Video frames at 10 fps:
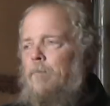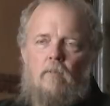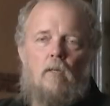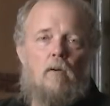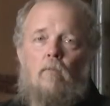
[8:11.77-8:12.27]

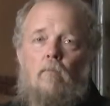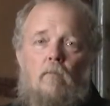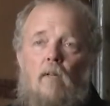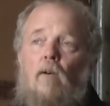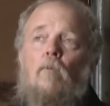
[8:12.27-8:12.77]
So
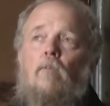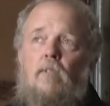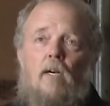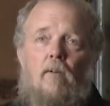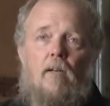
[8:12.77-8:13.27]
that
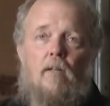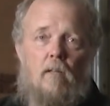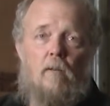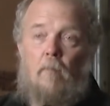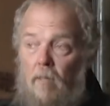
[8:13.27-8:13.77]
rules out any
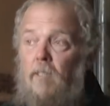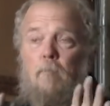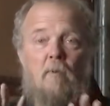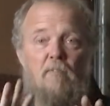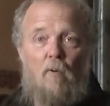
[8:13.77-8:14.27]
club. Now this is
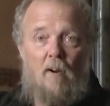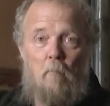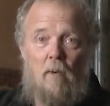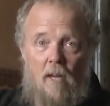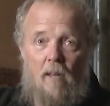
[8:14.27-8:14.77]
before I
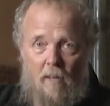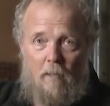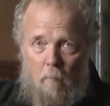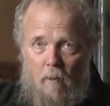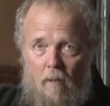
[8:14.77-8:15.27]
met
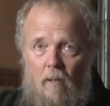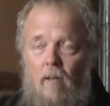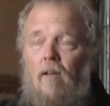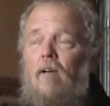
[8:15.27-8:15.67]
anybody.